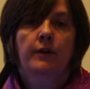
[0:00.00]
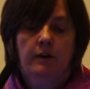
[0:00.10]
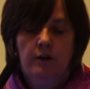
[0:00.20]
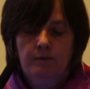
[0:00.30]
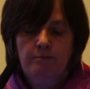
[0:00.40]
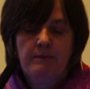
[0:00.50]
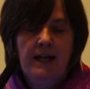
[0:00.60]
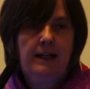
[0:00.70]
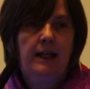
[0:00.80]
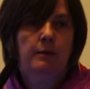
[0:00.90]
for
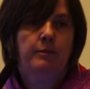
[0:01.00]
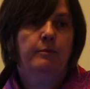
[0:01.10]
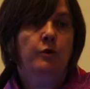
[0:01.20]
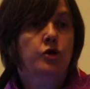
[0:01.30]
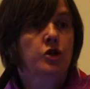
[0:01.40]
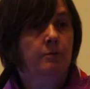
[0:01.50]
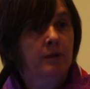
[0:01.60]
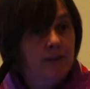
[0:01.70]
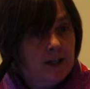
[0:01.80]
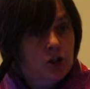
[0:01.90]
mental health promotion and
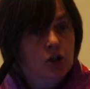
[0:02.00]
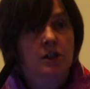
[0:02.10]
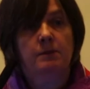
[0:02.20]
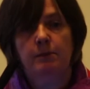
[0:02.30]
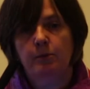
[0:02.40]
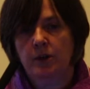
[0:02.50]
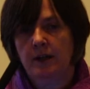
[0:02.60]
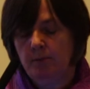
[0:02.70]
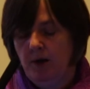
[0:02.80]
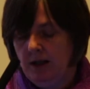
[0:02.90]
prevention to be put
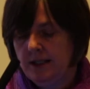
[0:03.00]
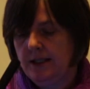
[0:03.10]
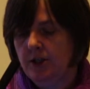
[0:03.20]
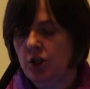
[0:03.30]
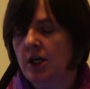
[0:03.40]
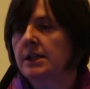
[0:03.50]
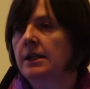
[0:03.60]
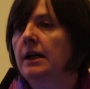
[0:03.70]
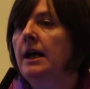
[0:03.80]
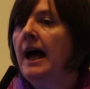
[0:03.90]
on the policy
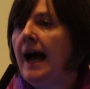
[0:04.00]
agenda,